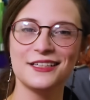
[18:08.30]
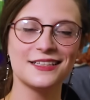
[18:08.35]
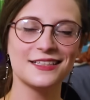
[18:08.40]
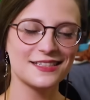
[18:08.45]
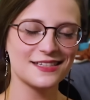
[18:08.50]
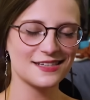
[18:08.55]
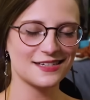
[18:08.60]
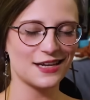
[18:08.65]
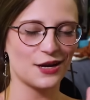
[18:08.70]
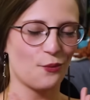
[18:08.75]

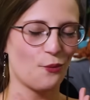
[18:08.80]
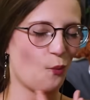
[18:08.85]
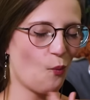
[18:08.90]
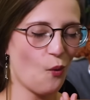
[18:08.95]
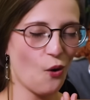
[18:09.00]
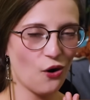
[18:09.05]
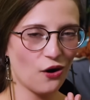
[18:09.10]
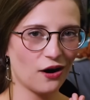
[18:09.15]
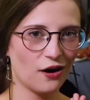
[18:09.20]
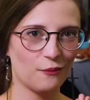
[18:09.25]
stay
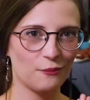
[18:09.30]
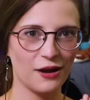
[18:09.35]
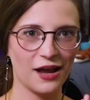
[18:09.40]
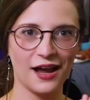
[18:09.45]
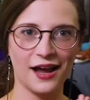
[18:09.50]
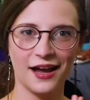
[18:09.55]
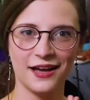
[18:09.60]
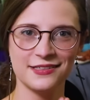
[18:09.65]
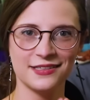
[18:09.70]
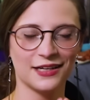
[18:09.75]
warm,
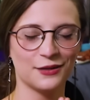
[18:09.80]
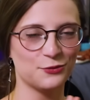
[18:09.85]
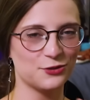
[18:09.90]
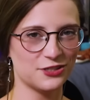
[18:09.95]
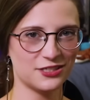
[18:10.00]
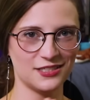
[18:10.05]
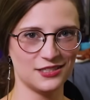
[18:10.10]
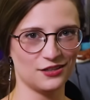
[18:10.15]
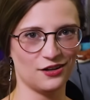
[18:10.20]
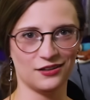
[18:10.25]
and I will
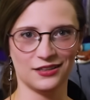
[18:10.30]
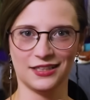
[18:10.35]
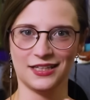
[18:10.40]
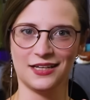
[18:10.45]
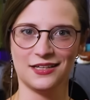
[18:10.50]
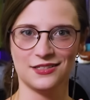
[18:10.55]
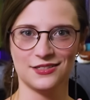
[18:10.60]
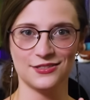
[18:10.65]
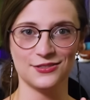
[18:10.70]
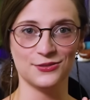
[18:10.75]
see y'all
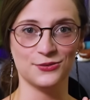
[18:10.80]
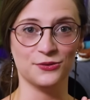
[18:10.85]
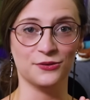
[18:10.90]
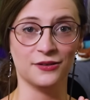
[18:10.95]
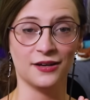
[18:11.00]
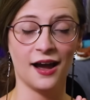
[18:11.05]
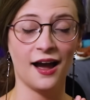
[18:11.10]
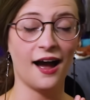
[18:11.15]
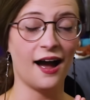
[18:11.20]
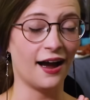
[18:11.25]
again
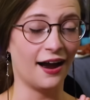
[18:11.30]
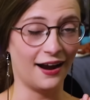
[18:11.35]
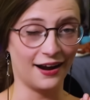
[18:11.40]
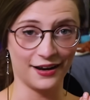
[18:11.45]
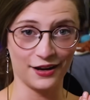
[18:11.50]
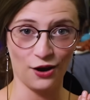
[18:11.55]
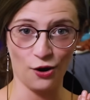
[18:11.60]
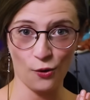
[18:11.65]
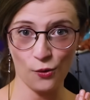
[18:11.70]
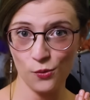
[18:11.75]
soon, I
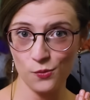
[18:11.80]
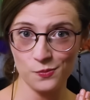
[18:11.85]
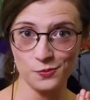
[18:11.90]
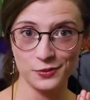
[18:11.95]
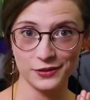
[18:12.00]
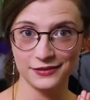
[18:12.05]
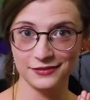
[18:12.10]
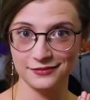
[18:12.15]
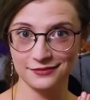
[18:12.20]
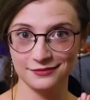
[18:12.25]
hope.
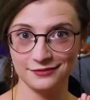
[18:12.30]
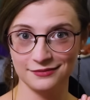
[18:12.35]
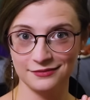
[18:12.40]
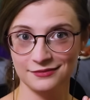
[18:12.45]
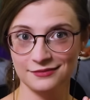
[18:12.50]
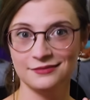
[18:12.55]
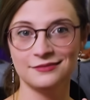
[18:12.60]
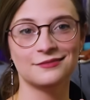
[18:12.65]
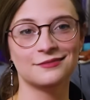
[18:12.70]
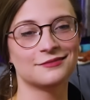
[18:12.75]

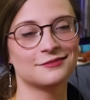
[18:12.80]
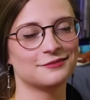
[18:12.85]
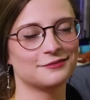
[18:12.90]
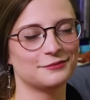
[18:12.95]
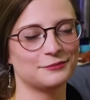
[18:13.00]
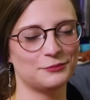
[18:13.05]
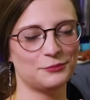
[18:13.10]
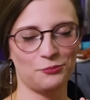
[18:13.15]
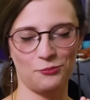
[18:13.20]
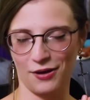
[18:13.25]

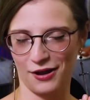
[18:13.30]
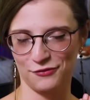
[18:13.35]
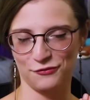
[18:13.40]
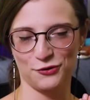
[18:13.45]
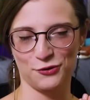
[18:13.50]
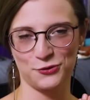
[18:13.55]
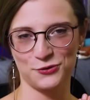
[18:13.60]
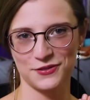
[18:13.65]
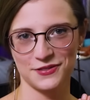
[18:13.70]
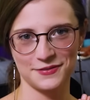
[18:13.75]
Bye,
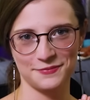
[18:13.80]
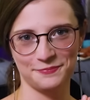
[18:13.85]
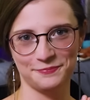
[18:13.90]
folks.